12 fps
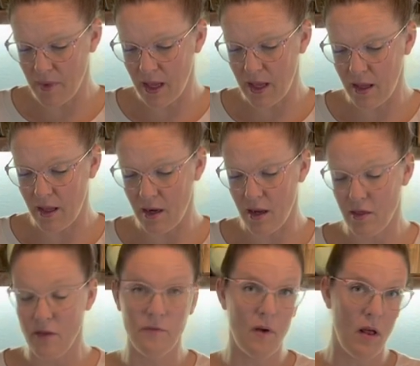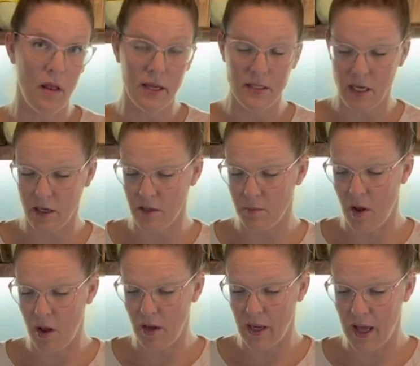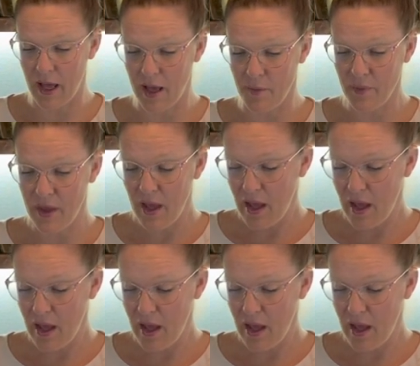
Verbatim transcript: in the fall. I dug them all up.